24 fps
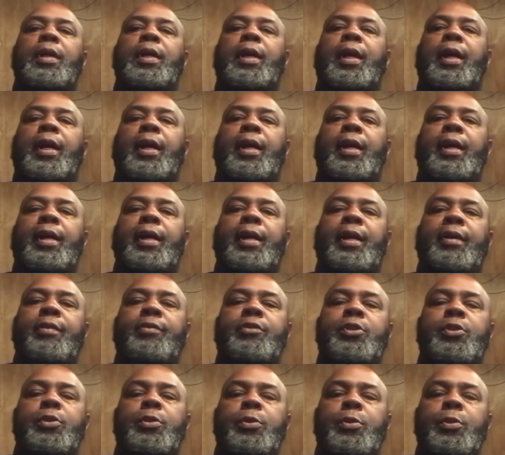I have
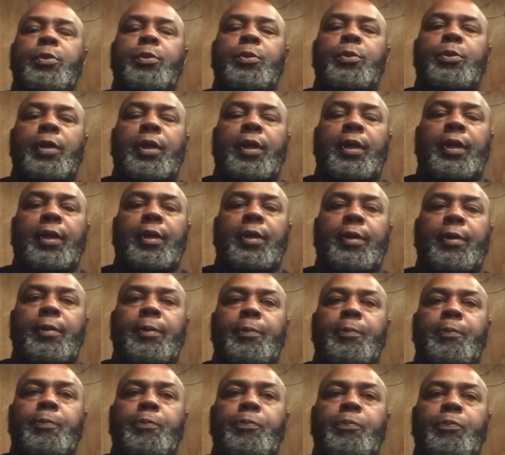to
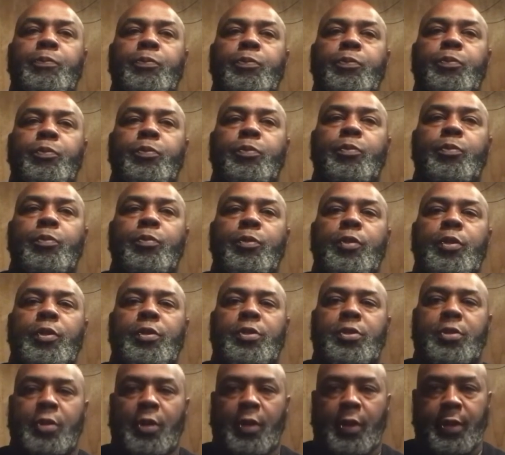um,
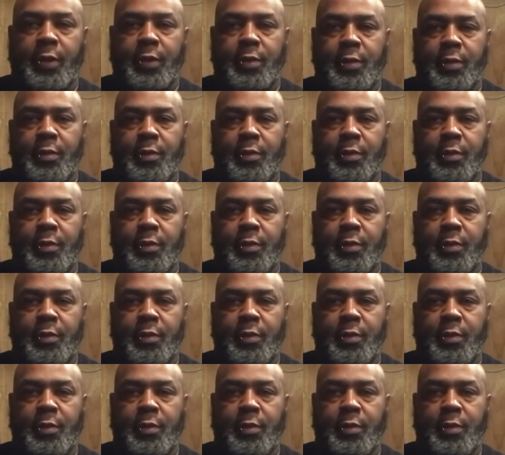start,